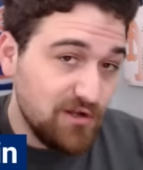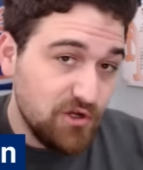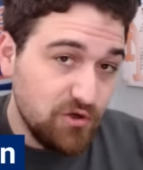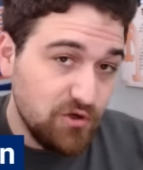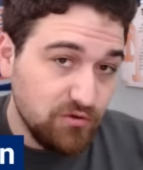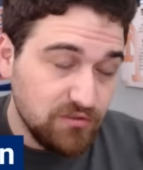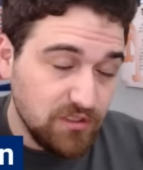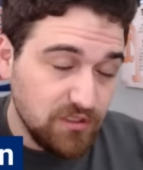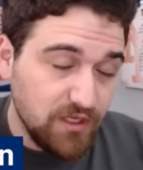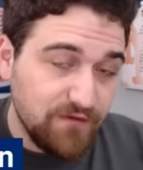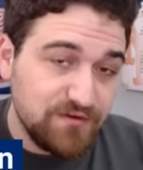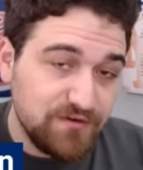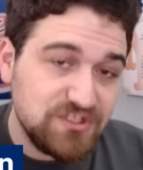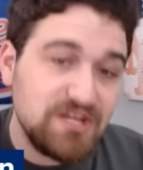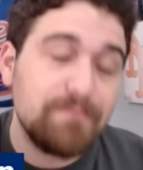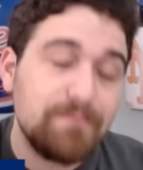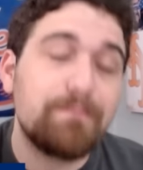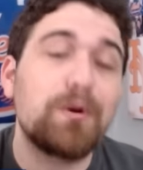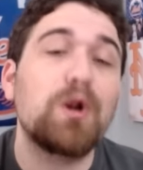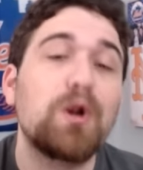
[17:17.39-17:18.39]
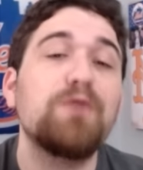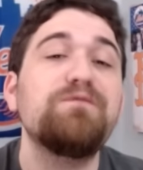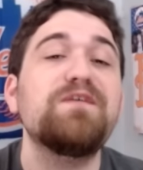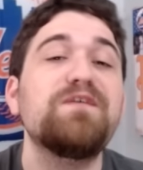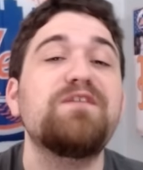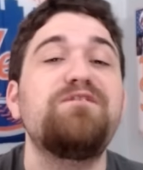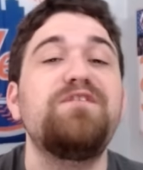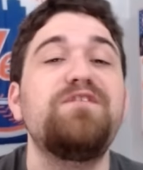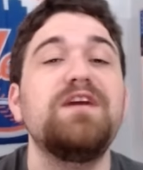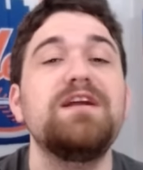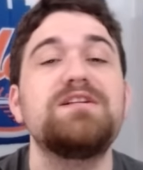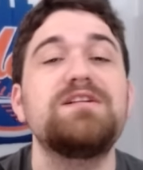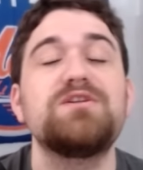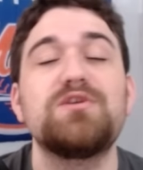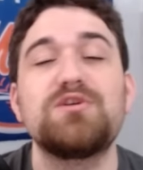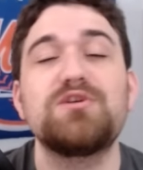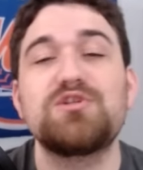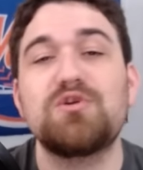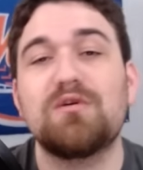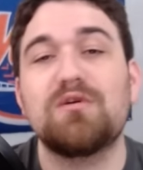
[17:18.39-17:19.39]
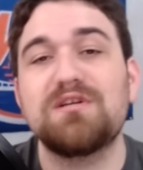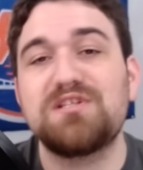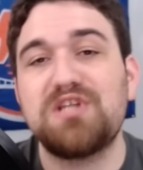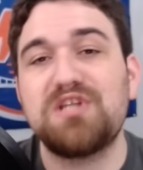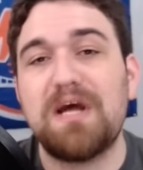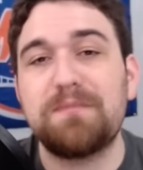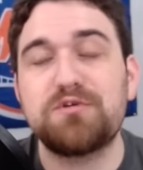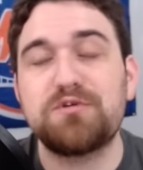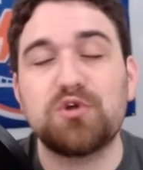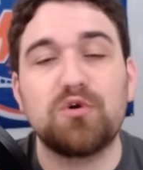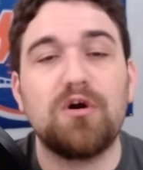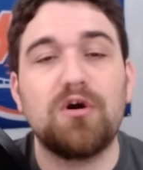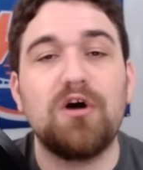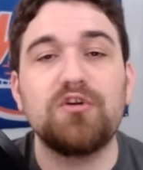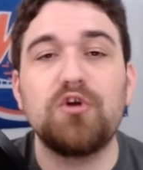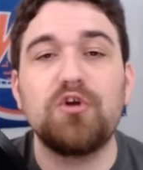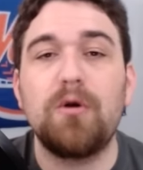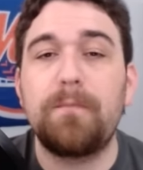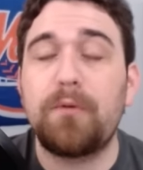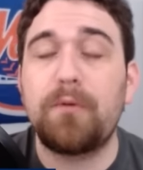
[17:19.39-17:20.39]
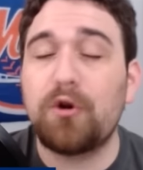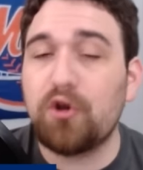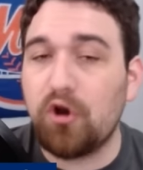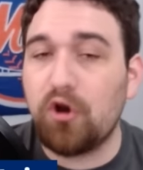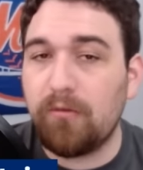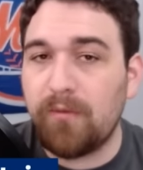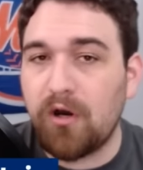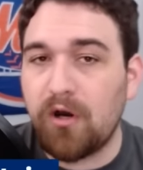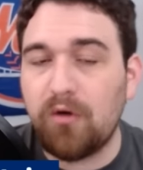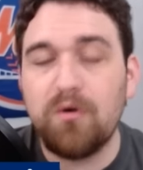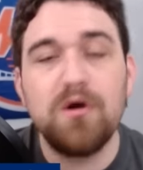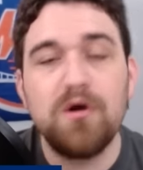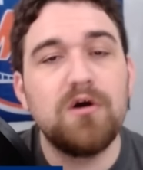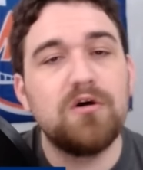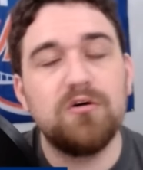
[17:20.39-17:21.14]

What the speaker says: who delivers a perfect feed to the shortstop, Geraldo Perdomo,